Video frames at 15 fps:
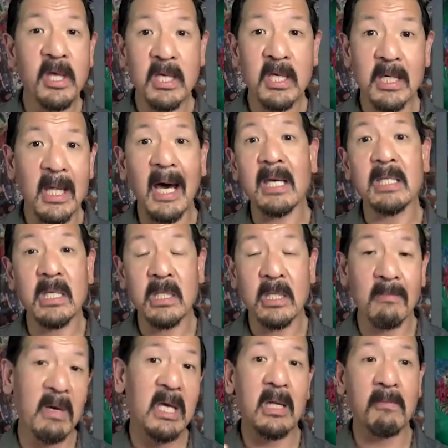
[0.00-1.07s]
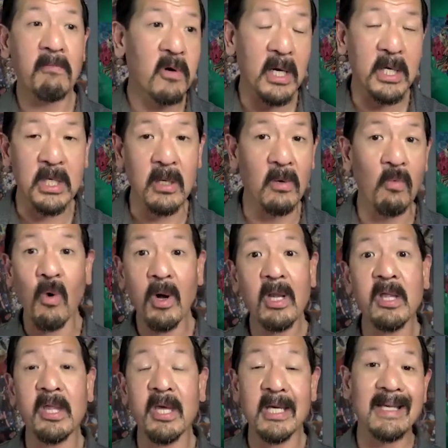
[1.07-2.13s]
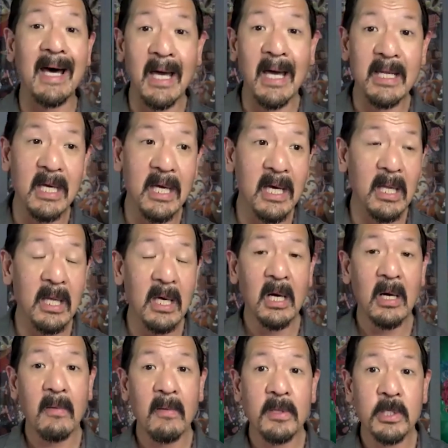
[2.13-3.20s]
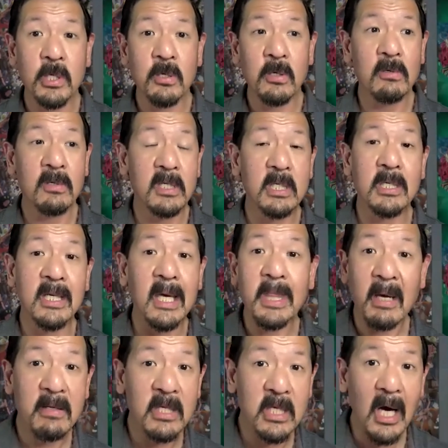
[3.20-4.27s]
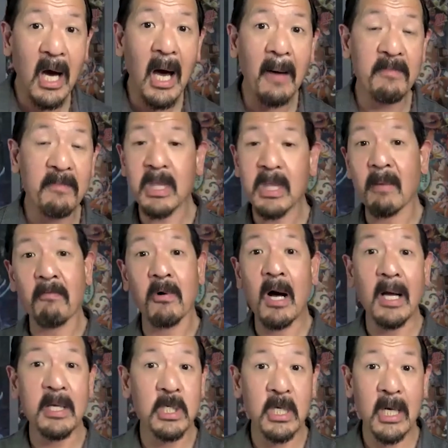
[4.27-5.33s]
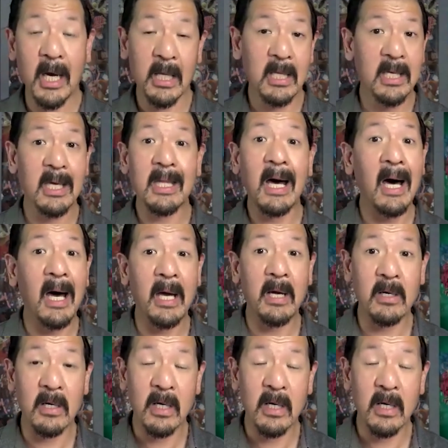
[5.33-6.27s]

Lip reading: that I did to make an impression? What are the things I did to get that job, get that project, get hired?